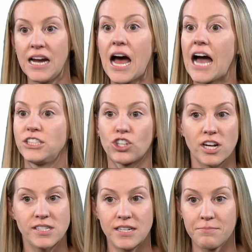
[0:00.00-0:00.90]
I
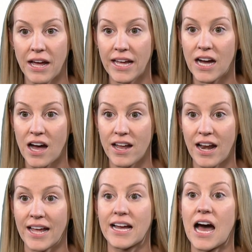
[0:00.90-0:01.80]
trusted my gut
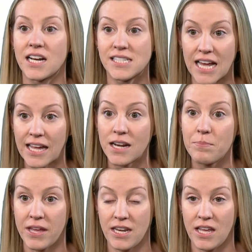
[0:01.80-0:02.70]
and got a second
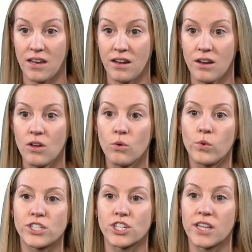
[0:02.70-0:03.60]
opinion,
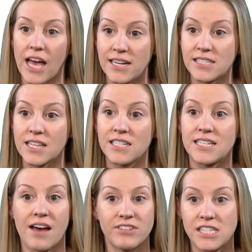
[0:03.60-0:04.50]
which led to the
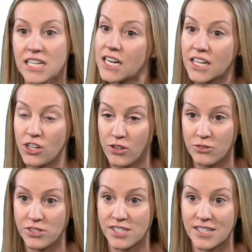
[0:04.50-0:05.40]
devastating
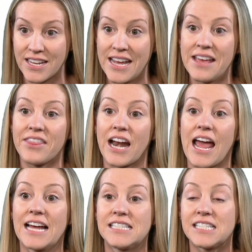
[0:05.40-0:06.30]
news that I
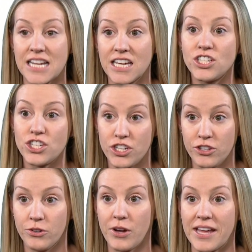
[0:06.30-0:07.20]
had stage
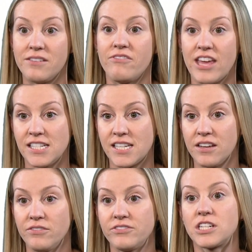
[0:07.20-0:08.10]
2
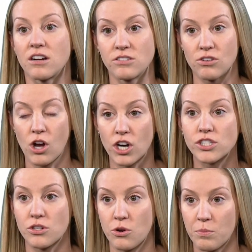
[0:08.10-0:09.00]
invasive ductal
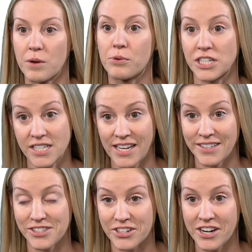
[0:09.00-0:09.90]
carcinoma breast
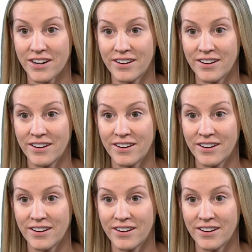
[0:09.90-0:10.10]
cancer.